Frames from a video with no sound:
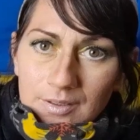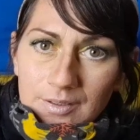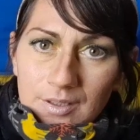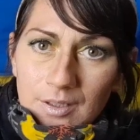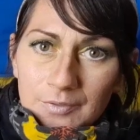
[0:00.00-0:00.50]

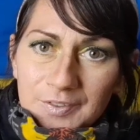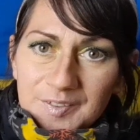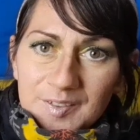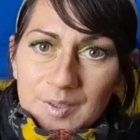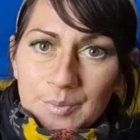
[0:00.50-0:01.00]
Now
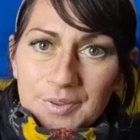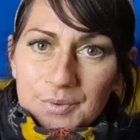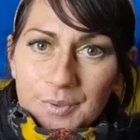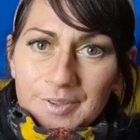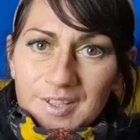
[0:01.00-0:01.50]
obviously with
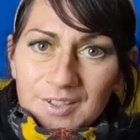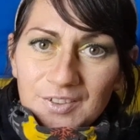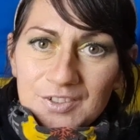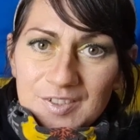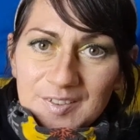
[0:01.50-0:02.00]
all the
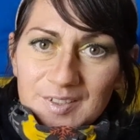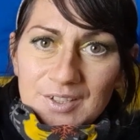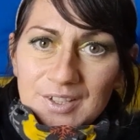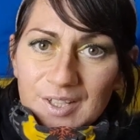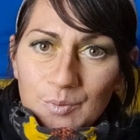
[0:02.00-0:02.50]
extras that
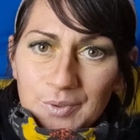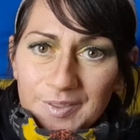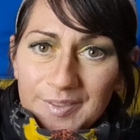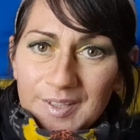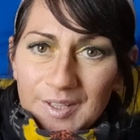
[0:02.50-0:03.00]
you get
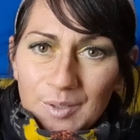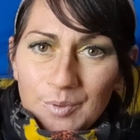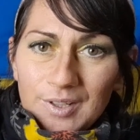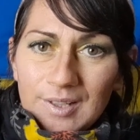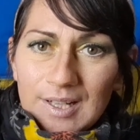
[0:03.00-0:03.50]
with the
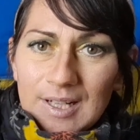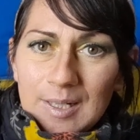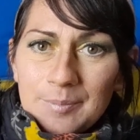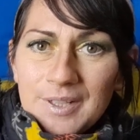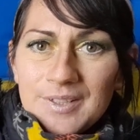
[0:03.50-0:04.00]
Anywhere
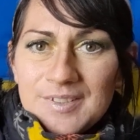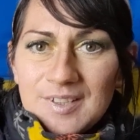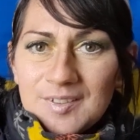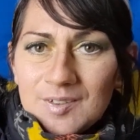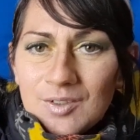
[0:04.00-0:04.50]
Alarm, it
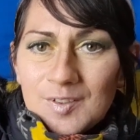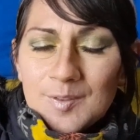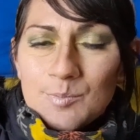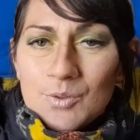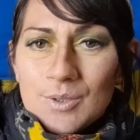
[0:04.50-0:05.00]
does
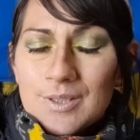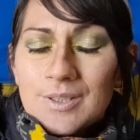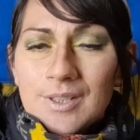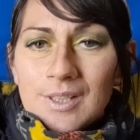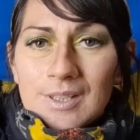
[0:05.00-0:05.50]
cost more.
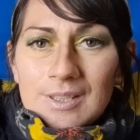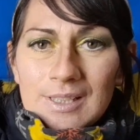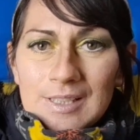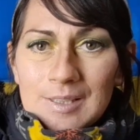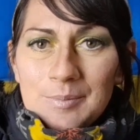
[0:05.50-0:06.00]

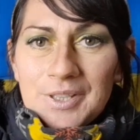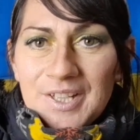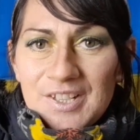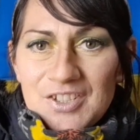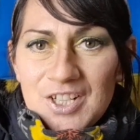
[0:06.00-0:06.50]
I
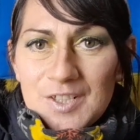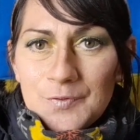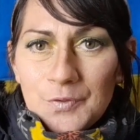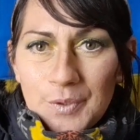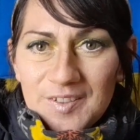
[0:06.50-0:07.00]
get charged
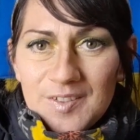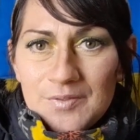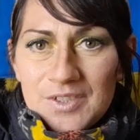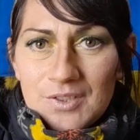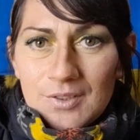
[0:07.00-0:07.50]

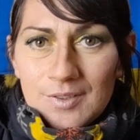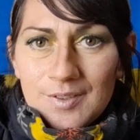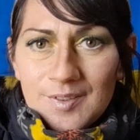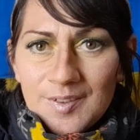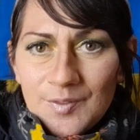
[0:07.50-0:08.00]

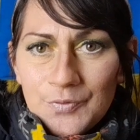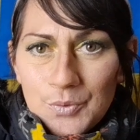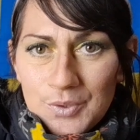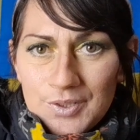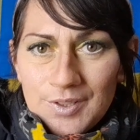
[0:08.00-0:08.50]
$47
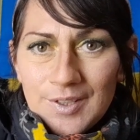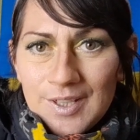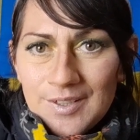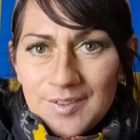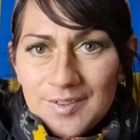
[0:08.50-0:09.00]

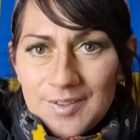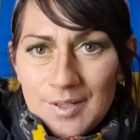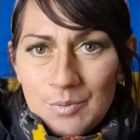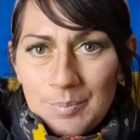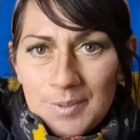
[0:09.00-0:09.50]
fortnightly, so
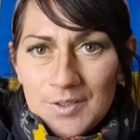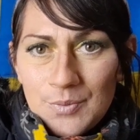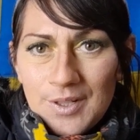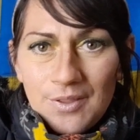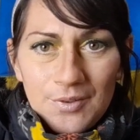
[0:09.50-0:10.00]
that would be
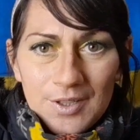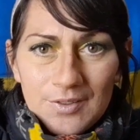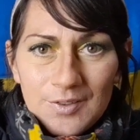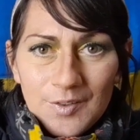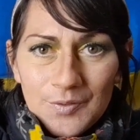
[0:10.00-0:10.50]

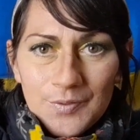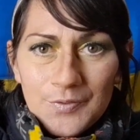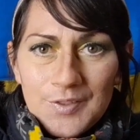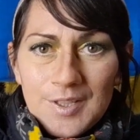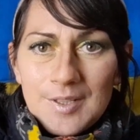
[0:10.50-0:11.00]

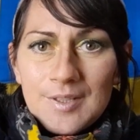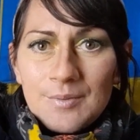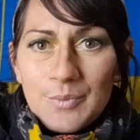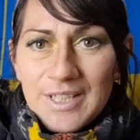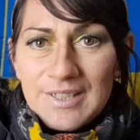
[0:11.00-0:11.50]
$23.50
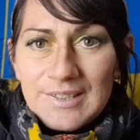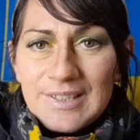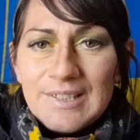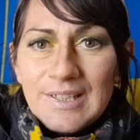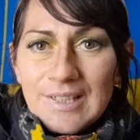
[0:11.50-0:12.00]
weekly.